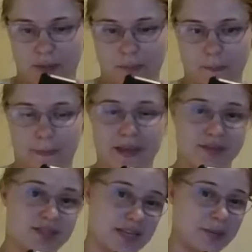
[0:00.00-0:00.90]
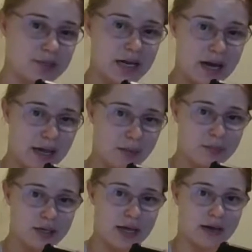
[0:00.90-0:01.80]
At the same
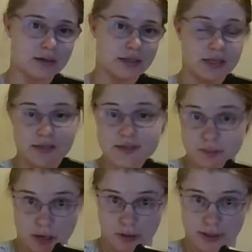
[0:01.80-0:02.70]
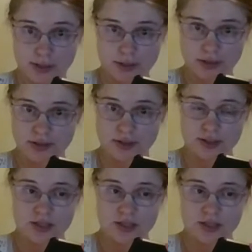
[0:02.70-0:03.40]
time, Natalie is married.